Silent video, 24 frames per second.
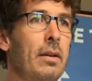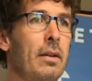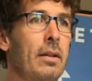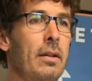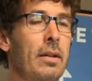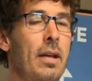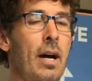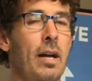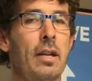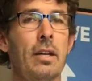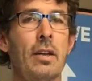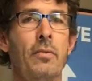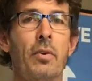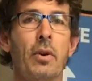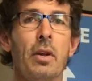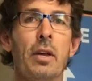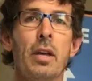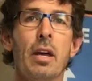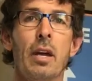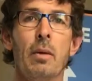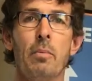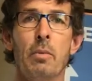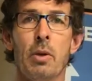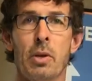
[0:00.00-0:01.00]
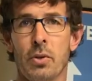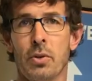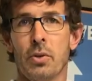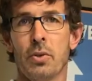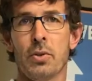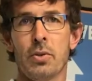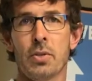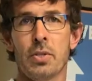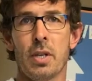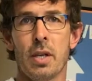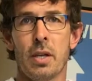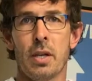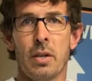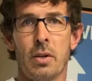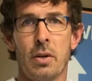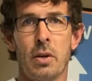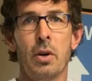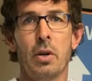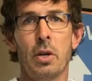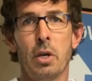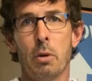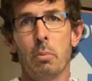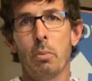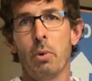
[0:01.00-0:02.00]
a lot of different chemicals that can
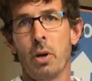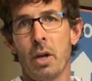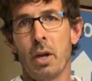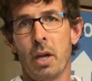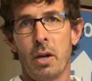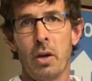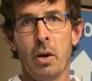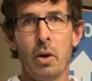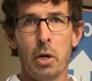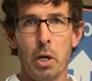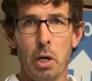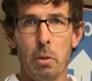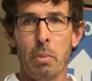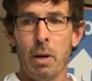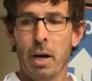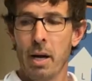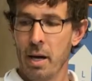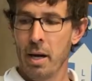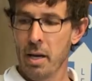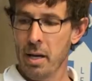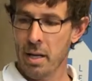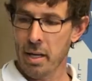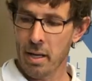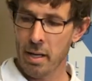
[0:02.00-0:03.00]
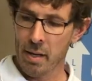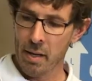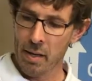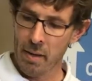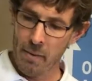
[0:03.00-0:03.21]
hurt your brain, hurt your body.